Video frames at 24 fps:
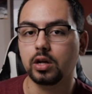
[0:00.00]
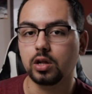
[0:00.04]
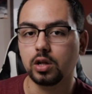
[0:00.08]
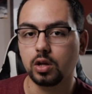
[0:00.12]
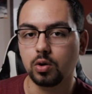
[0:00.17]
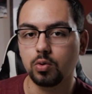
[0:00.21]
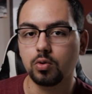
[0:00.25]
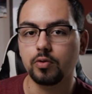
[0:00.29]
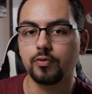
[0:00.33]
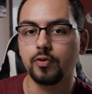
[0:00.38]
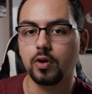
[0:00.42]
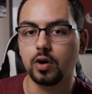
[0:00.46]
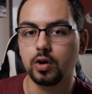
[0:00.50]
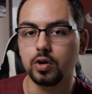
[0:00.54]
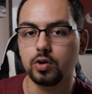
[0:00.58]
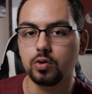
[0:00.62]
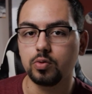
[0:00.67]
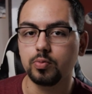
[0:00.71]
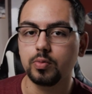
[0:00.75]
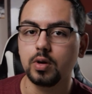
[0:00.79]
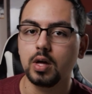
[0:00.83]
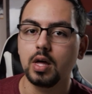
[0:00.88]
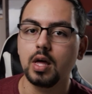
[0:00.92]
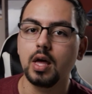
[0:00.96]
a lower
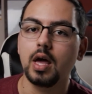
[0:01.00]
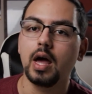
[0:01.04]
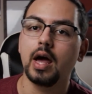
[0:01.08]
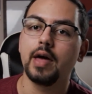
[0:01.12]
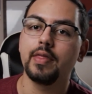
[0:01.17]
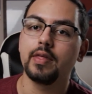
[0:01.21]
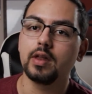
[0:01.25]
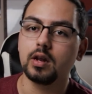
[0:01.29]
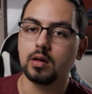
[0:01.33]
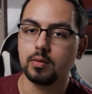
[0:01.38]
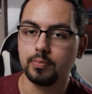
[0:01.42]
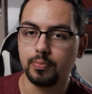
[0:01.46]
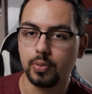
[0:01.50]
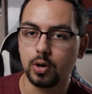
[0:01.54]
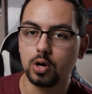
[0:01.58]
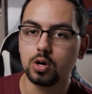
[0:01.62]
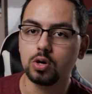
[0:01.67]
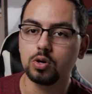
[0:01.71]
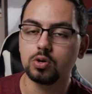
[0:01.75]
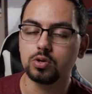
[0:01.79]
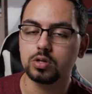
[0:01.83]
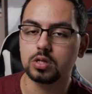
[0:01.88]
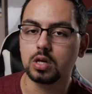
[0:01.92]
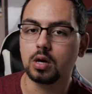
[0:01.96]
volume, and then in
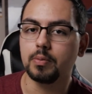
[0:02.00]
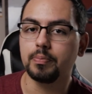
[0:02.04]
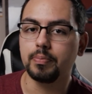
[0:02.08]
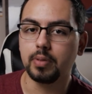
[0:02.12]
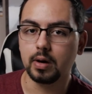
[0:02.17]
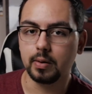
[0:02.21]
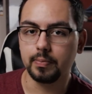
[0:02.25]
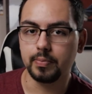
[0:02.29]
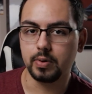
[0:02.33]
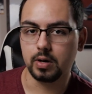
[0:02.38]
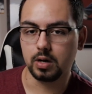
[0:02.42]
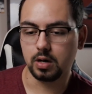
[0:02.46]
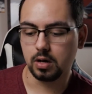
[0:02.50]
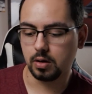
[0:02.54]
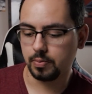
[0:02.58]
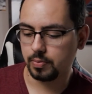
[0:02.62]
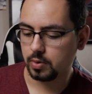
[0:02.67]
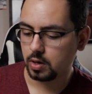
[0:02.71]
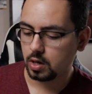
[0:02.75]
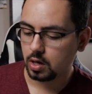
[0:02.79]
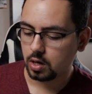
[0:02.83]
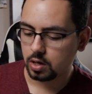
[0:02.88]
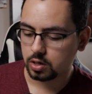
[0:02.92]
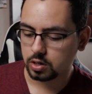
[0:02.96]
post I'll bump it up.
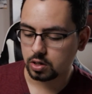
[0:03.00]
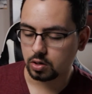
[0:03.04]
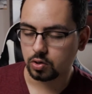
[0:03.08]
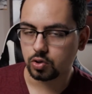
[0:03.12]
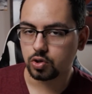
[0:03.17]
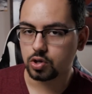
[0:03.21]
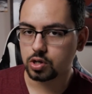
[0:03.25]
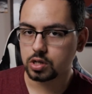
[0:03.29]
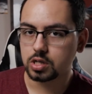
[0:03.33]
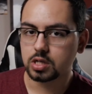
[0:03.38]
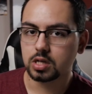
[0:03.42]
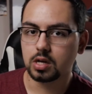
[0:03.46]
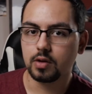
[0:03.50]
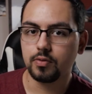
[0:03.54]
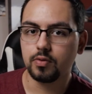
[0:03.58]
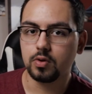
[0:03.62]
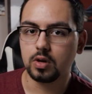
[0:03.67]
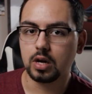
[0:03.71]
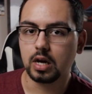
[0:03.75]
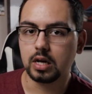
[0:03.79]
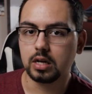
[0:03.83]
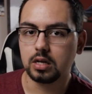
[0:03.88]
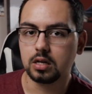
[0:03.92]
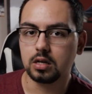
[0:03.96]
So just to give you
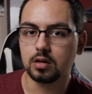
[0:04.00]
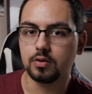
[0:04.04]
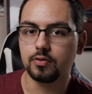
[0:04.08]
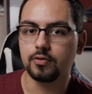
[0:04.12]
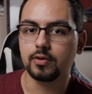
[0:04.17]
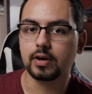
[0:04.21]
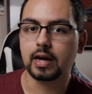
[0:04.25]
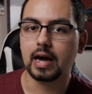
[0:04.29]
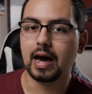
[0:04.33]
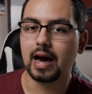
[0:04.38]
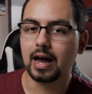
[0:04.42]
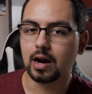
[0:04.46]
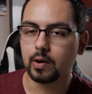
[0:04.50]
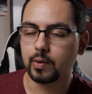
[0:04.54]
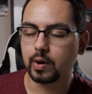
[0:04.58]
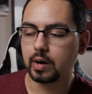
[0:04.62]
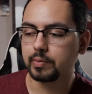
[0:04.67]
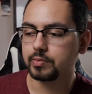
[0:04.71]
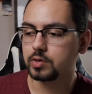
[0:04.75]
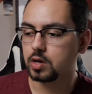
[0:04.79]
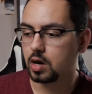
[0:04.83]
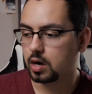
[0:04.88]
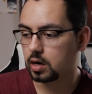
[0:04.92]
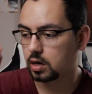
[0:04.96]
an idea of kind of what
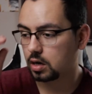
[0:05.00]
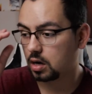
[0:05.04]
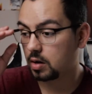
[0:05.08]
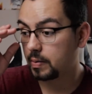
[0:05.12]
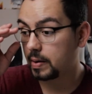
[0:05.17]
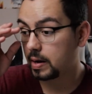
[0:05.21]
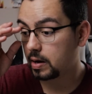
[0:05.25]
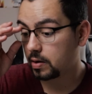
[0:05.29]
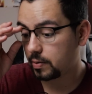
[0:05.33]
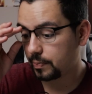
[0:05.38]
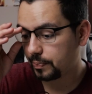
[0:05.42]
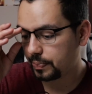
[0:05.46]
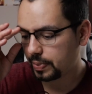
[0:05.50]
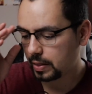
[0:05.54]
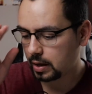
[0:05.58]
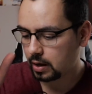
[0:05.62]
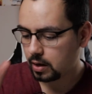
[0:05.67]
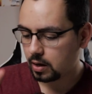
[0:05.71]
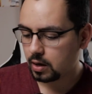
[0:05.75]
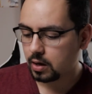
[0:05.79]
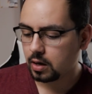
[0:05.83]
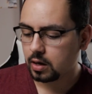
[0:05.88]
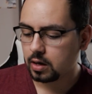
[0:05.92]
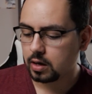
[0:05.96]
I'm talking about,
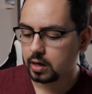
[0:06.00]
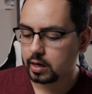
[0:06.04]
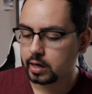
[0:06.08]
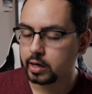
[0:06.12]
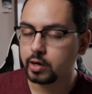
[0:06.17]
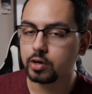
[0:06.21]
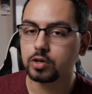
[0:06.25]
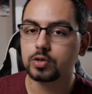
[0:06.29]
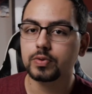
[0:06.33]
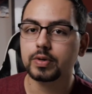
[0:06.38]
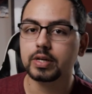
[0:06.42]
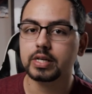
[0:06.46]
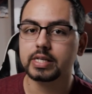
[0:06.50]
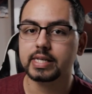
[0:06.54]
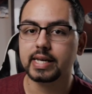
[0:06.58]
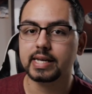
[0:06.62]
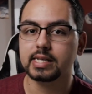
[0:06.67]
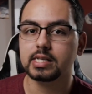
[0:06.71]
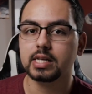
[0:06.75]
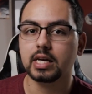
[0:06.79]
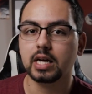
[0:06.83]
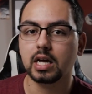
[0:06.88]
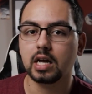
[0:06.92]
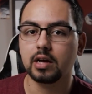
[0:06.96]
here's what it
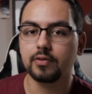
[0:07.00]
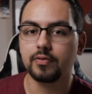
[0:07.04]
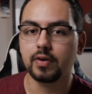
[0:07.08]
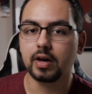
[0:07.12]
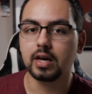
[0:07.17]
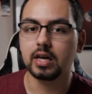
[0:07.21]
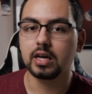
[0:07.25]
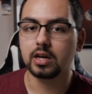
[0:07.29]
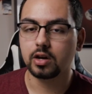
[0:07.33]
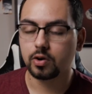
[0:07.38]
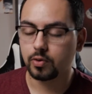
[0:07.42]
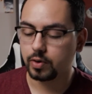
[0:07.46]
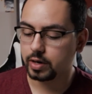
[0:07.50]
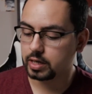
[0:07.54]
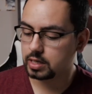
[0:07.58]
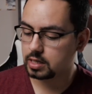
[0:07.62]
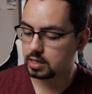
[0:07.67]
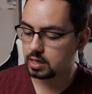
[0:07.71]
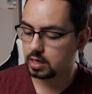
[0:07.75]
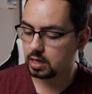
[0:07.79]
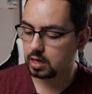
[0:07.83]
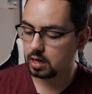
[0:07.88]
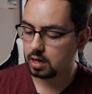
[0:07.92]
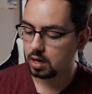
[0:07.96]
sounds like if I increase
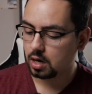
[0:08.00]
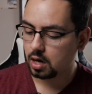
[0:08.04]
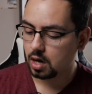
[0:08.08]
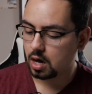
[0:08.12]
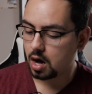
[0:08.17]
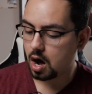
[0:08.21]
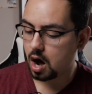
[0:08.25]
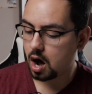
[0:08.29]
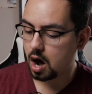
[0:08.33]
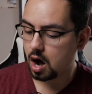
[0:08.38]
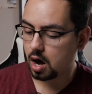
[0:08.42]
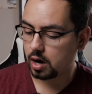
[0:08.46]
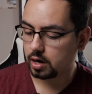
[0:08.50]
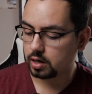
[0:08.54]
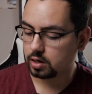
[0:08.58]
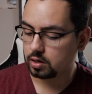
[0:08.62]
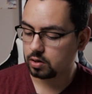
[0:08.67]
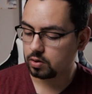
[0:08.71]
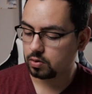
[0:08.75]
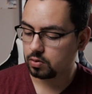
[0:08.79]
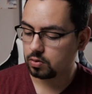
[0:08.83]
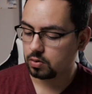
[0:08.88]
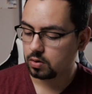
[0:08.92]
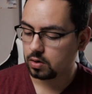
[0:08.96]
the
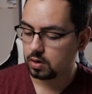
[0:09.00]
audio